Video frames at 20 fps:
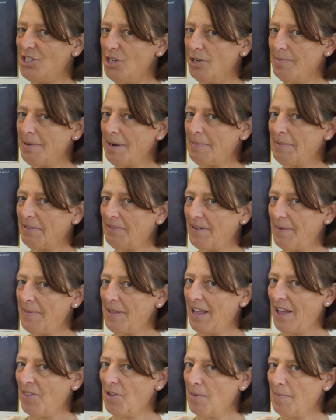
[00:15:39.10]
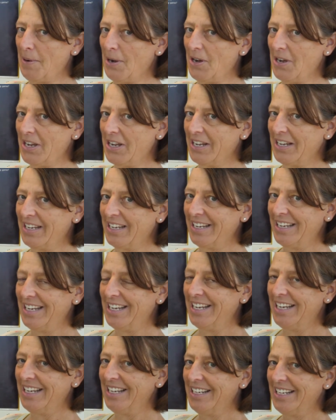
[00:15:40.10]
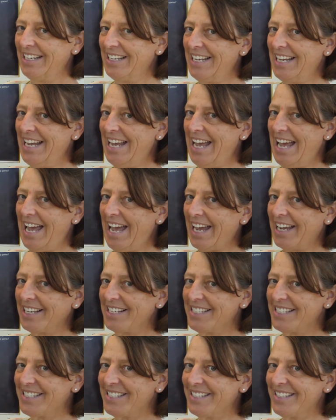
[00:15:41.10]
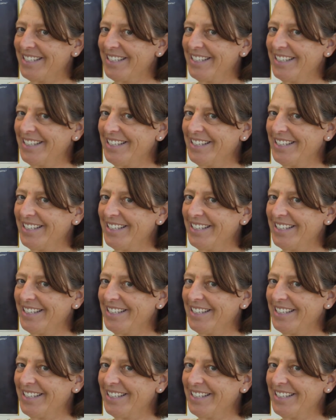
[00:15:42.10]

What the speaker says: Do you remember from the other book? Hexagon.